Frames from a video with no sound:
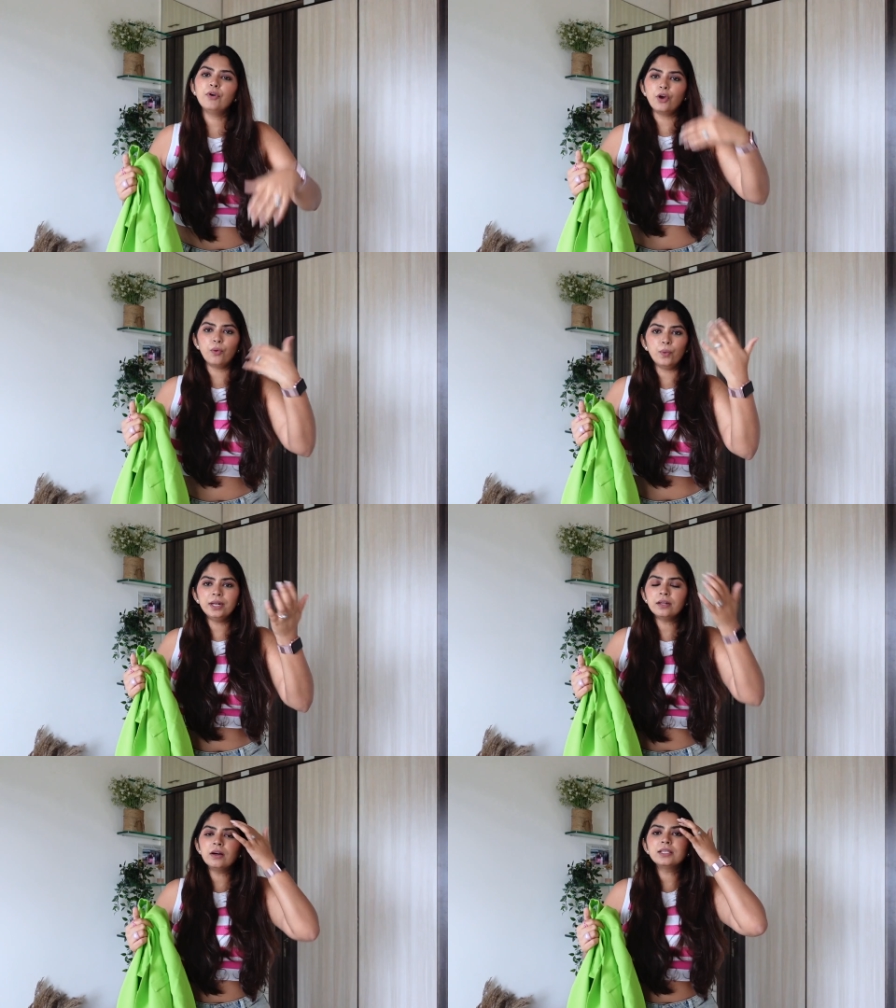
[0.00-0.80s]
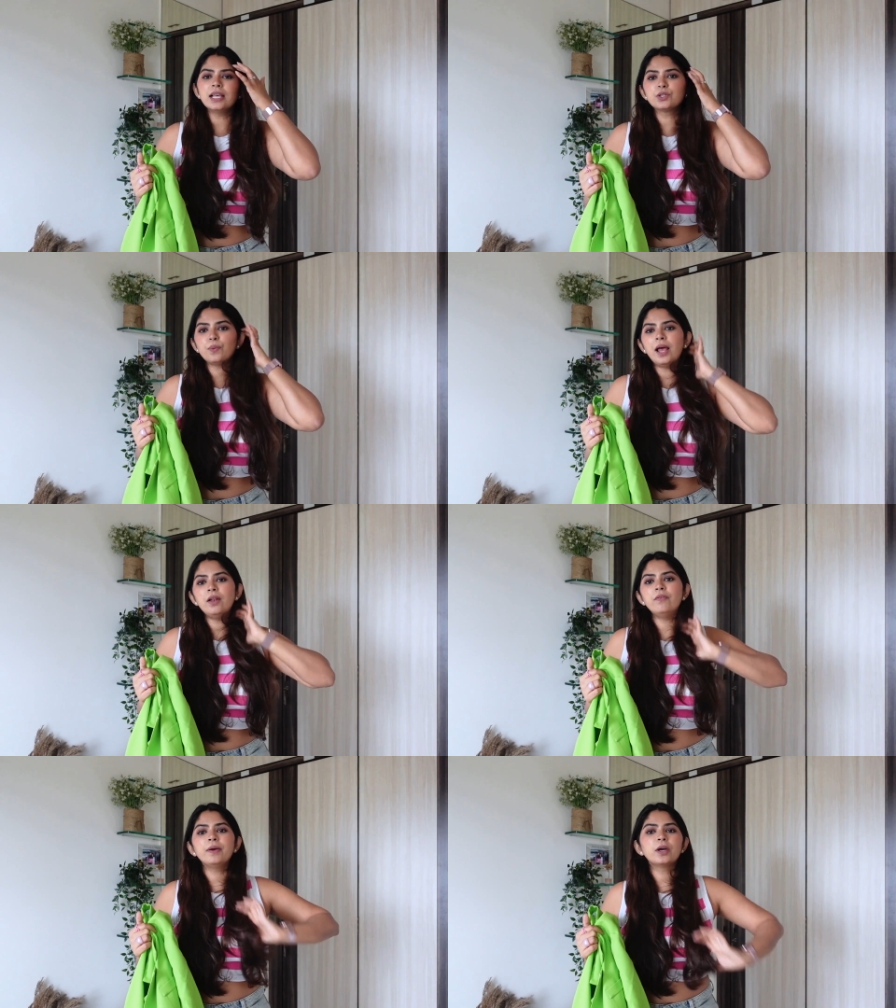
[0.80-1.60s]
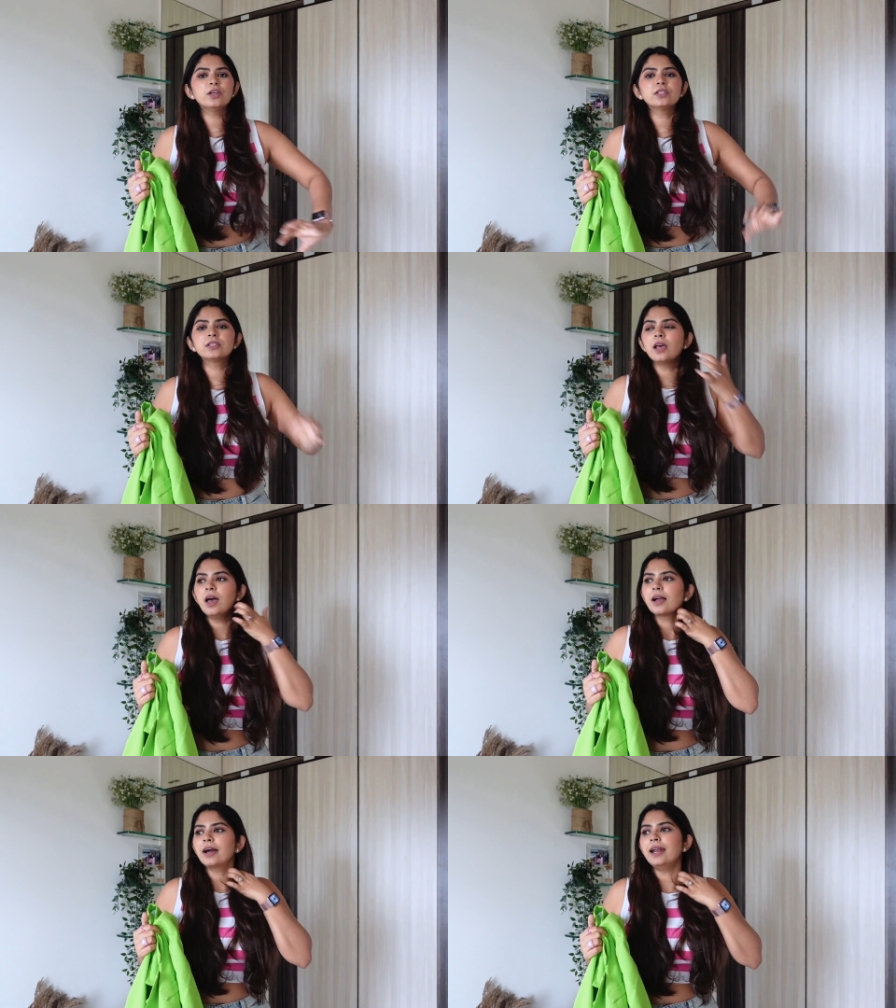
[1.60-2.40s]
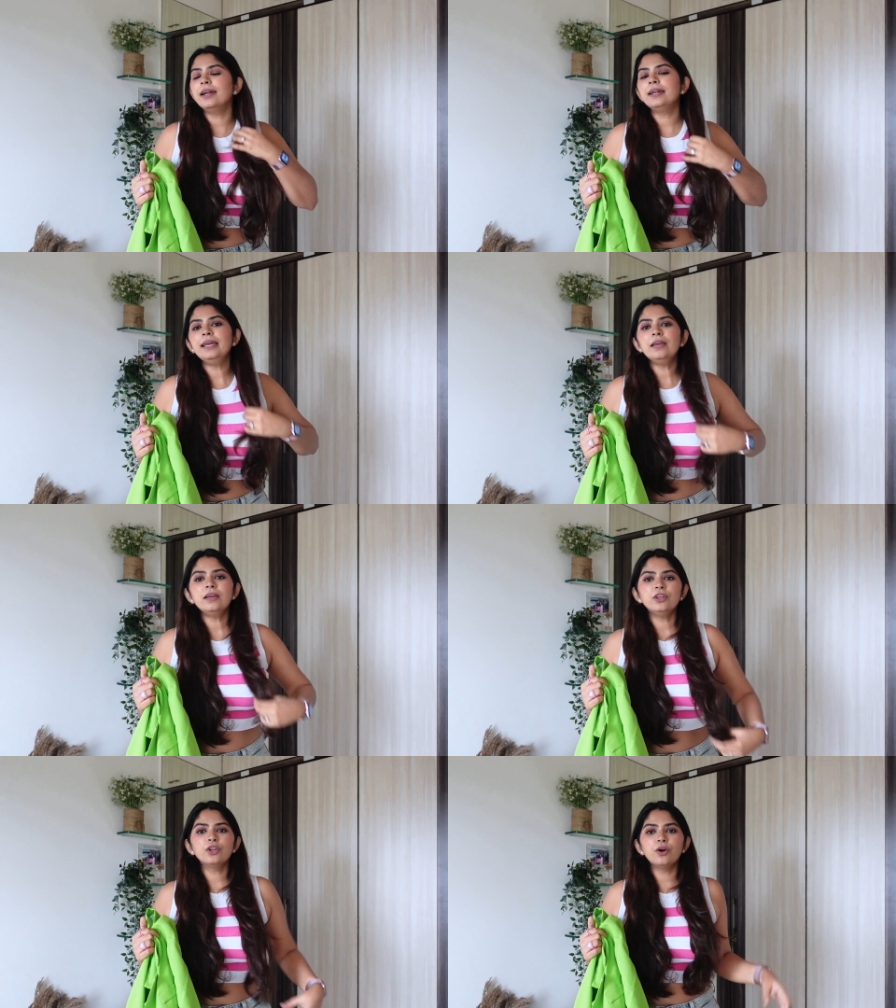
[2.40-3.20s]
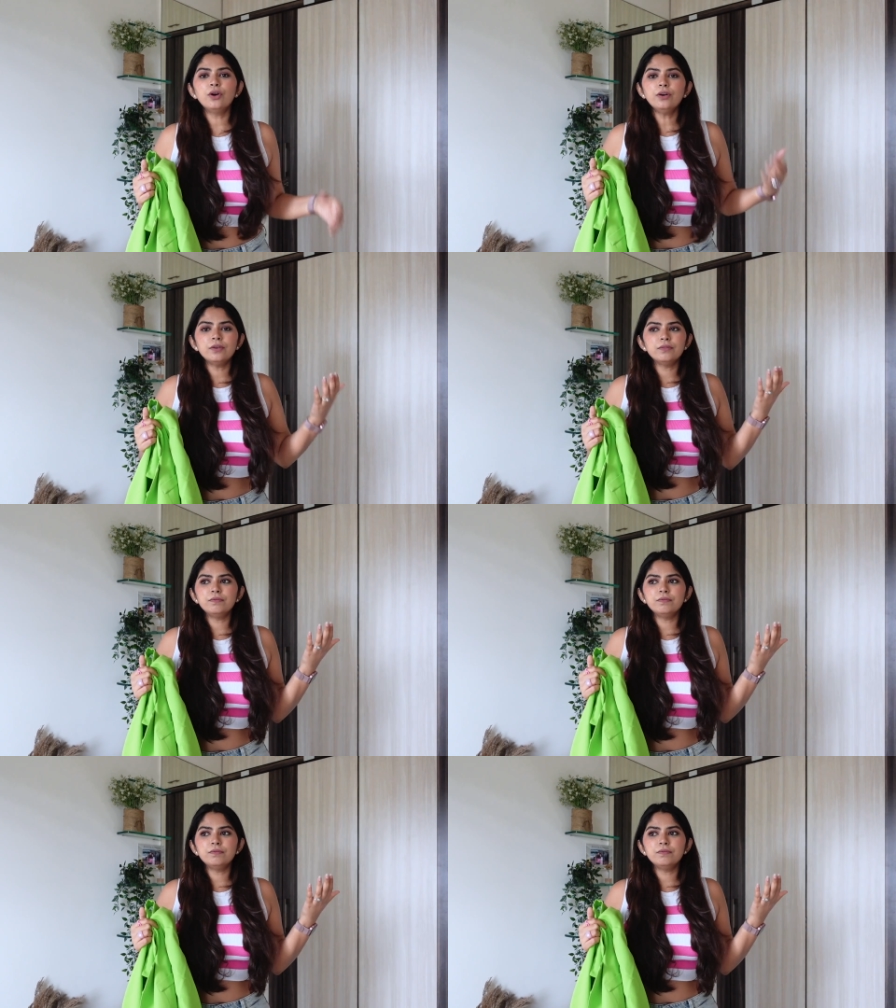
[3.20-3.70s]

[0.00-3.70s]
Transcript: for your winters as well, because currently, you know,